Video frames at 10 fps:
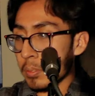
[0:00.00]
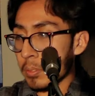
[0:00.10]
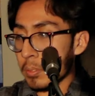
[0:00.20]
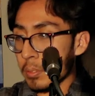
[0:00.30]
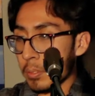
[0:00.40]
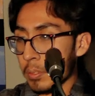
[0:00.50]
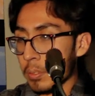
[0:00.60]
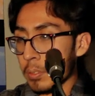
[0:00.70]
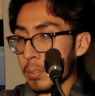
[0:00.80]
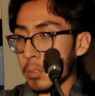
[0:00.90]

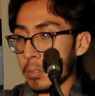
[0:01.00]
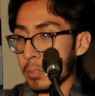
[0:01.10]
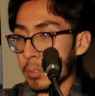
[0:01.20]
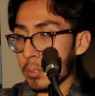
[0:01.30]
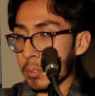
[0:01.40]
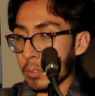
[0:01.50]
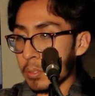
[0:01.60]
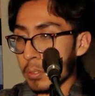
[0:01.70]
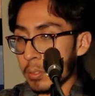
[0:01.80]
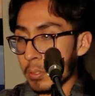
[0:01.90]

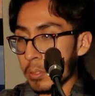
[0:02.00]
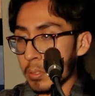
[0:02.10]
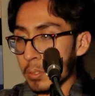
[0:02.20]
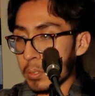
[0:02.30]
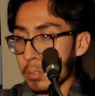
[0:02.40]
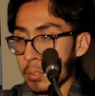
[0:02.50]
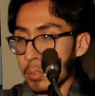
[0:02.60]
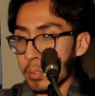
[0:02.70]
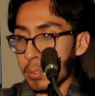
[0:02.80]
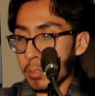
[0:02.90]

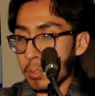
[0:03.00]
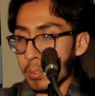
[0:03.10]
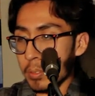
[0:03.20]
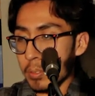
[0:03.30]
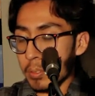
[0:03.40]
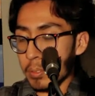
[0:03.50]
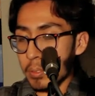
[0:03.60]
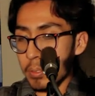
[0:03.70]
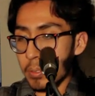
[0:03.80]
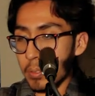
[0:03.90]

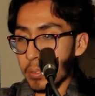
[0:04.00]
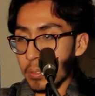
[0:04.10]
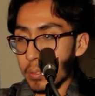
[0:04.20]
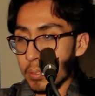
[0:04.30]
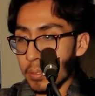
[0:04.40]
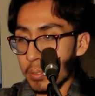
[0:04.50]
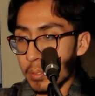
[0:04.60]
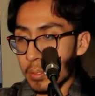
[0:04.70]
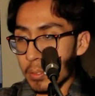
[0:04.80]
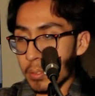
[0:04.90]

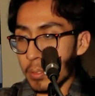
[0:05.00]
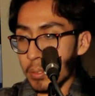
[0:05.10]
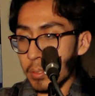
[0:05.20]
[no speech]